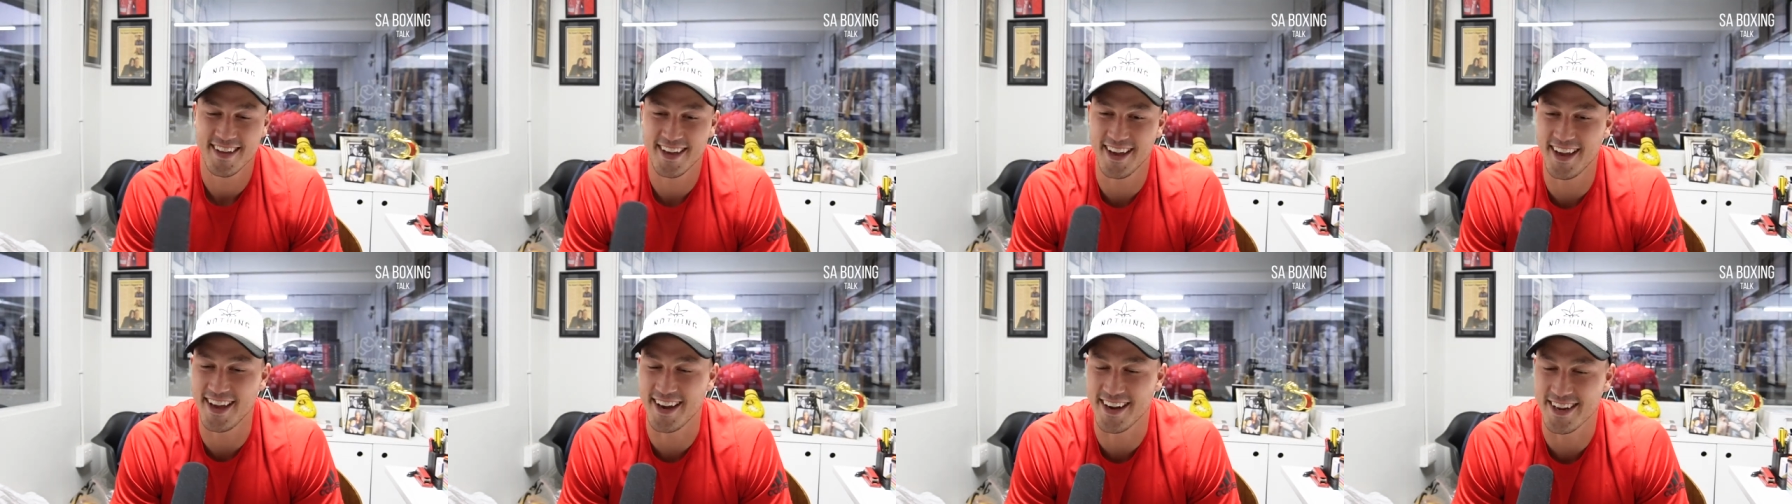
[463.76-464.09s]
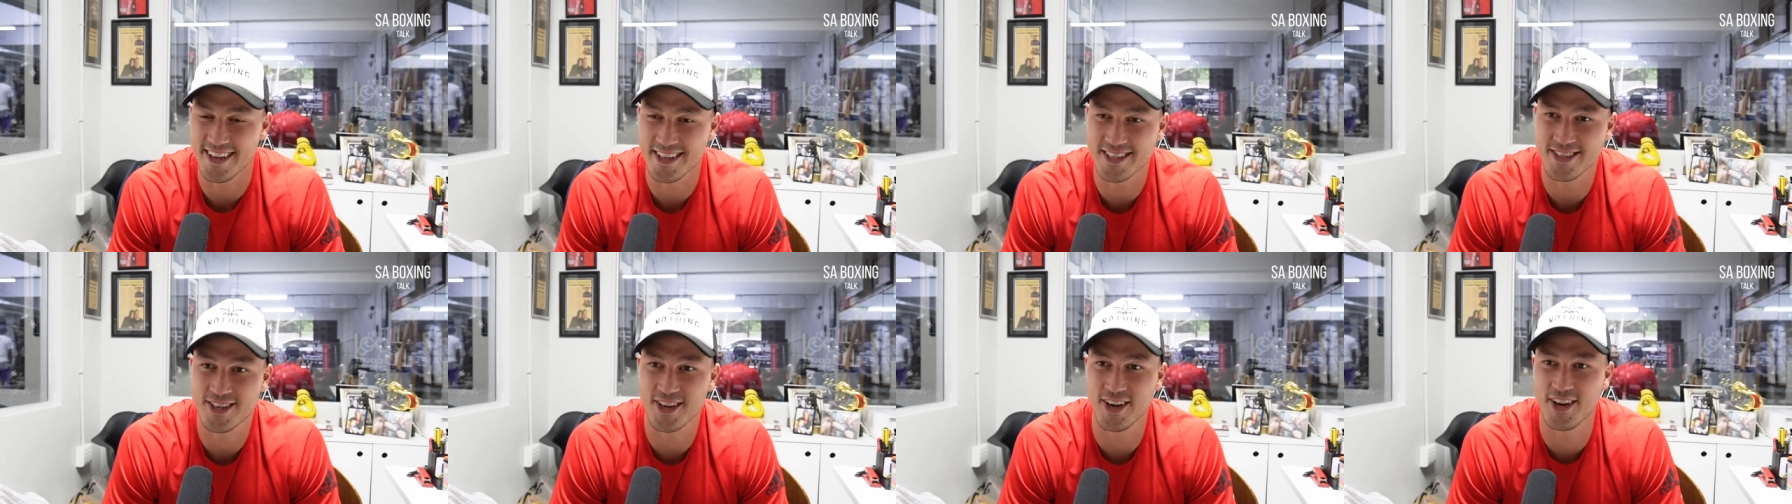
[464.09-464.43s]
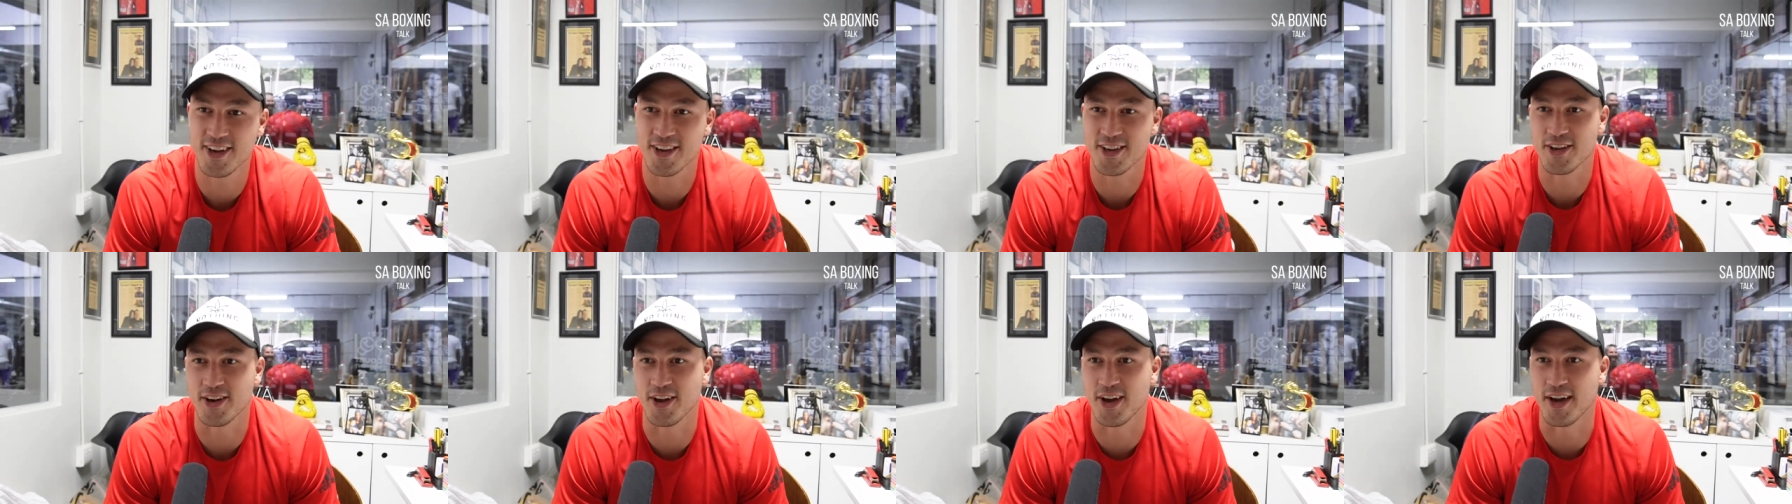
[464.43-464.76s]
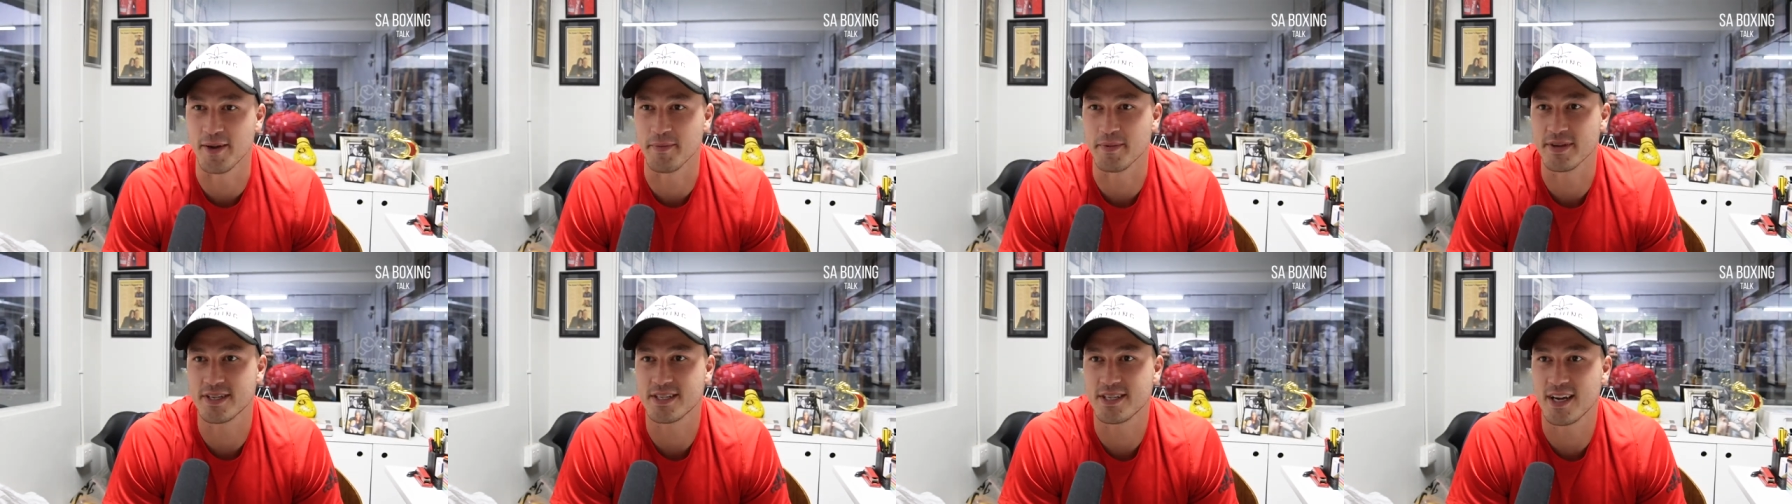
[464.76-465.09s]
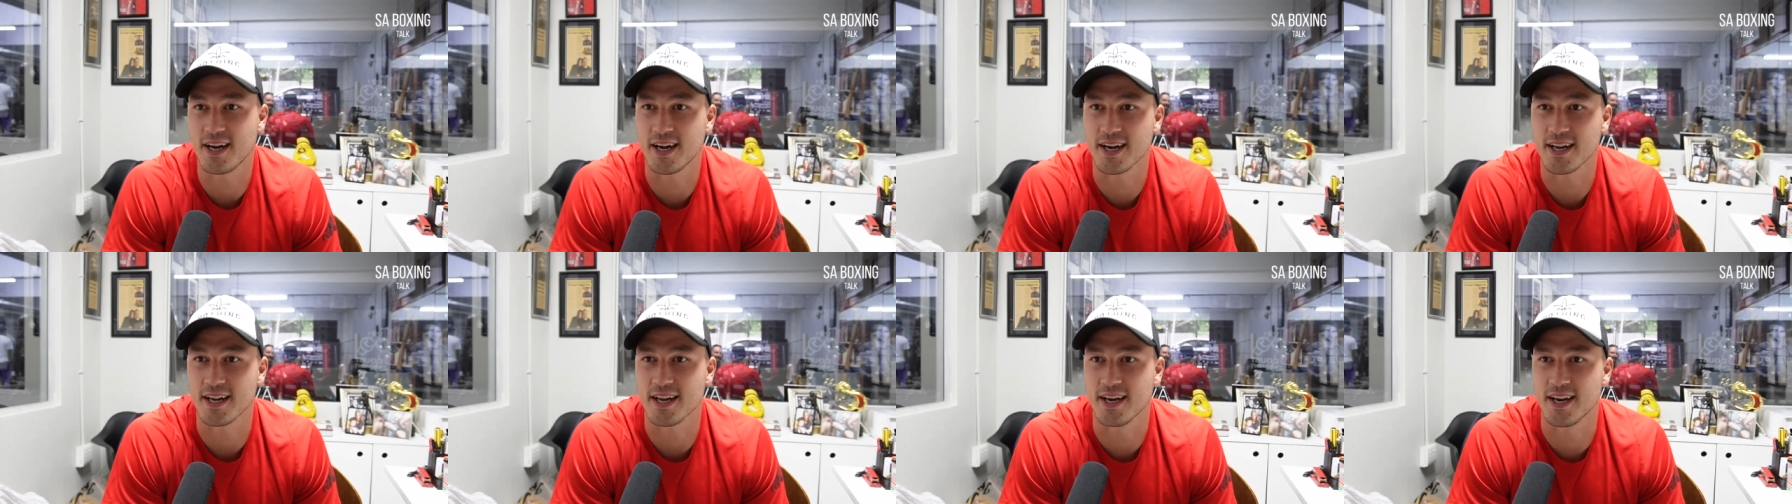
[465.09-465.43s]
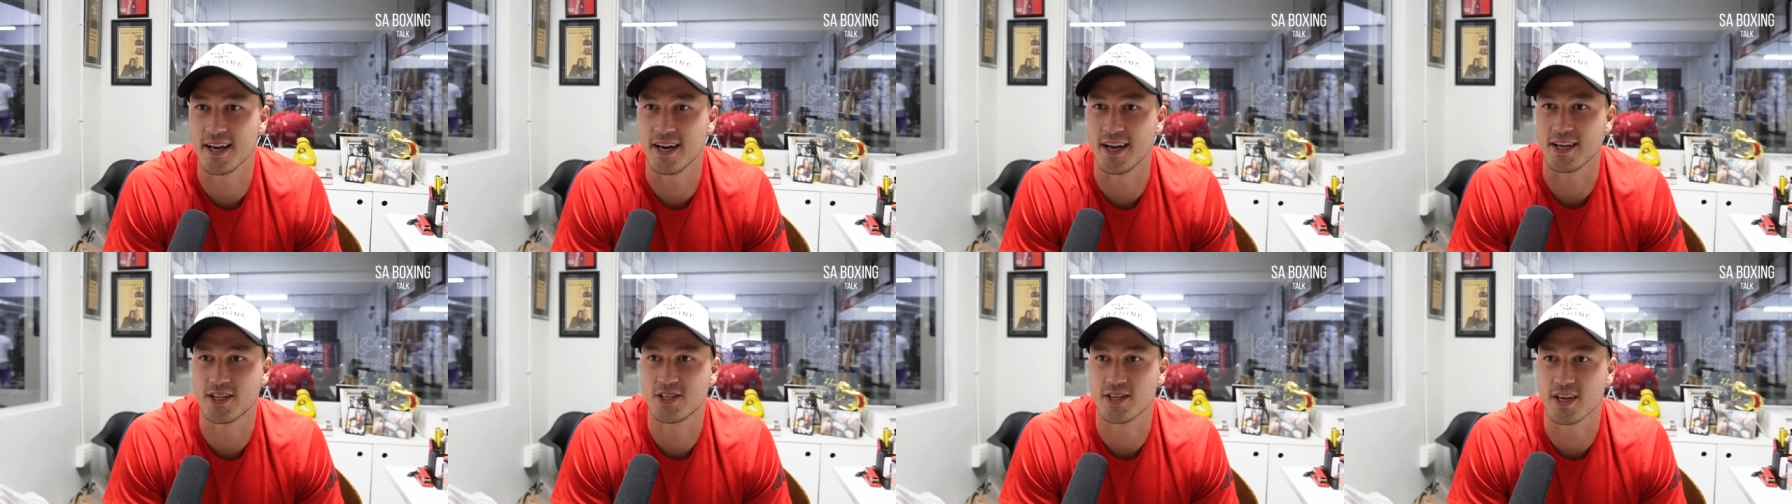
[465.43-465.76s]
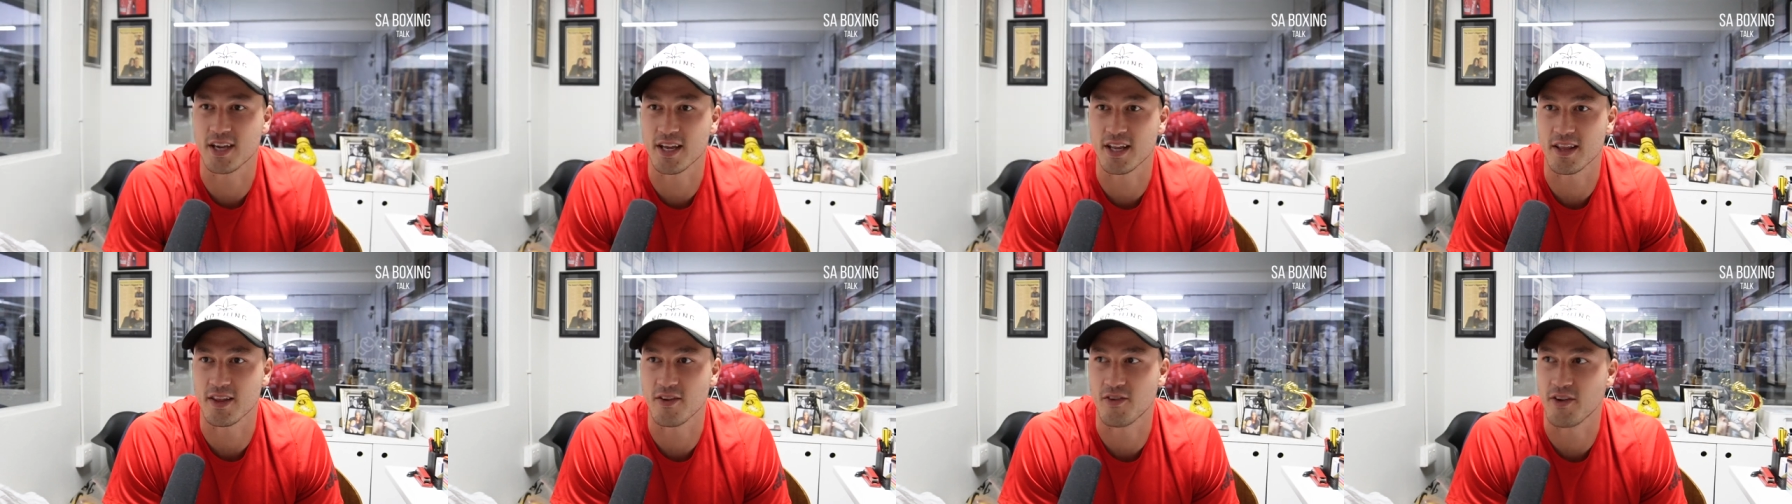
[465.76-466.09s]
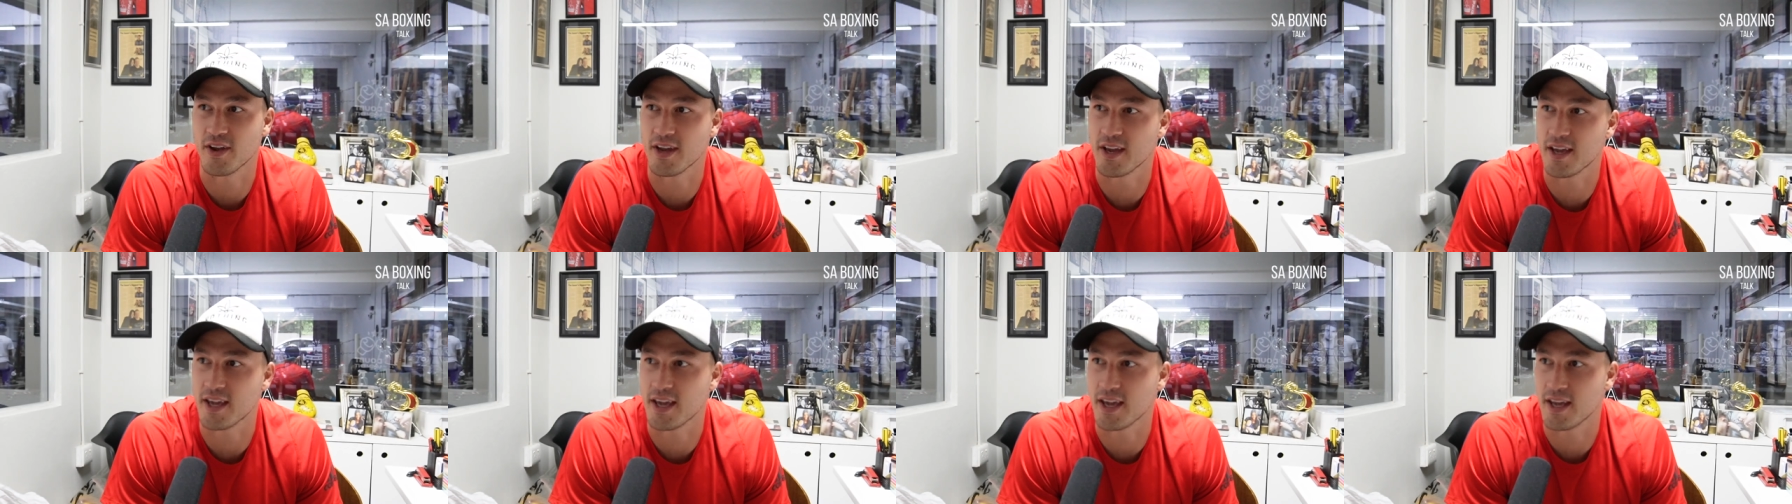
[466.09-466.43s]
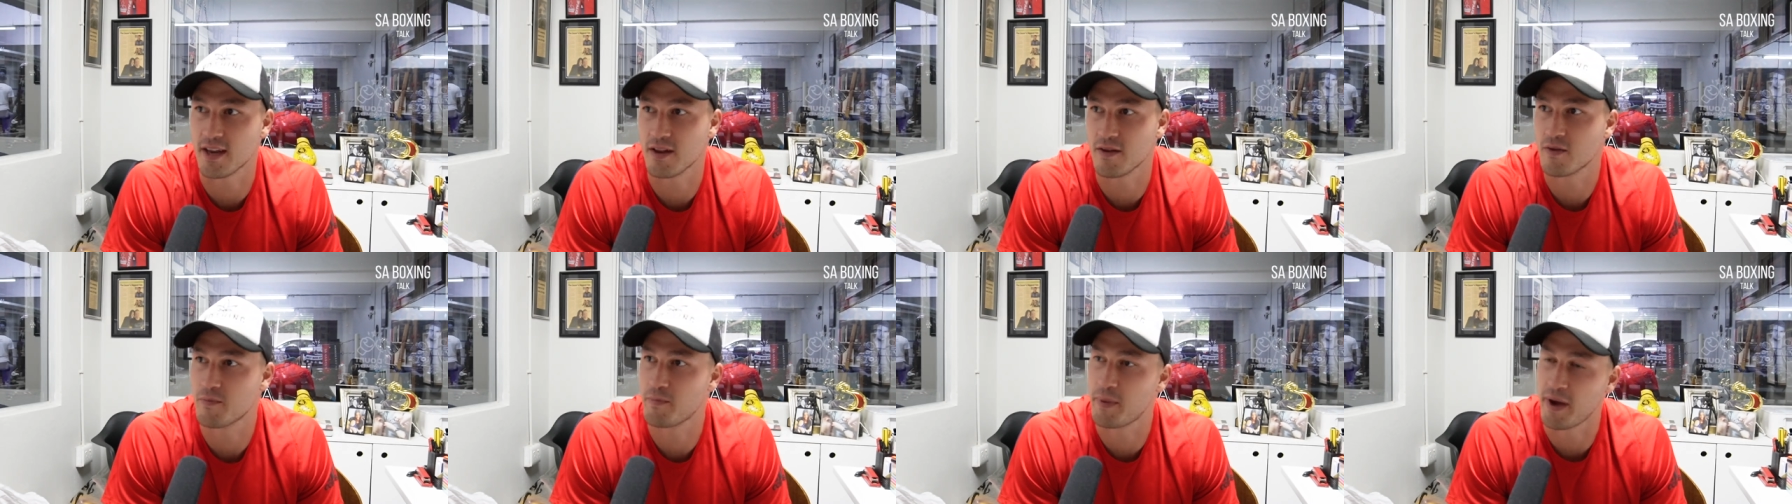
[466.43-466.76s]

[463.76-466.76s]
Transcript: Yeah, let's go. You know, I'm excited to get in the ring again,